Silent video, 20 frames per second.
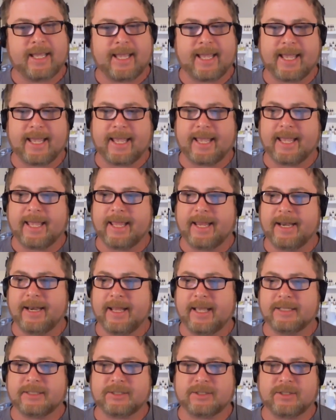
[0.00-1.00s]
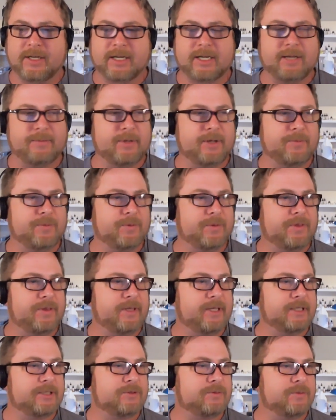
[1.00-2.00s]
And so I come up with
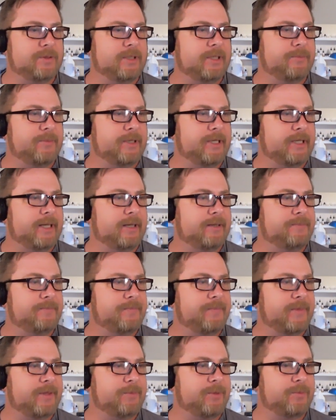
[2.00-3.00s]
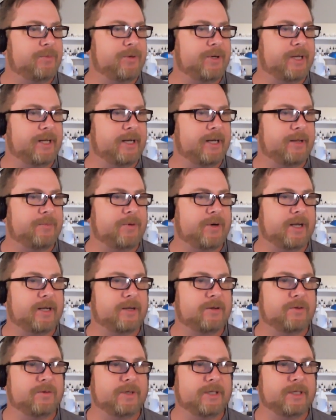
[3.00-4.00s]
this one. Let me bring it up
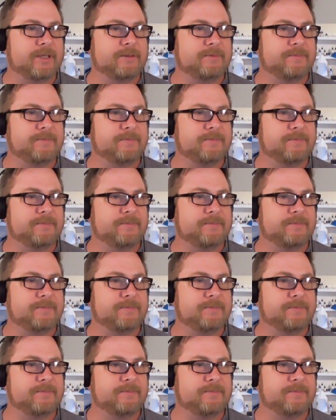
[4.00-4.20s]
right quick.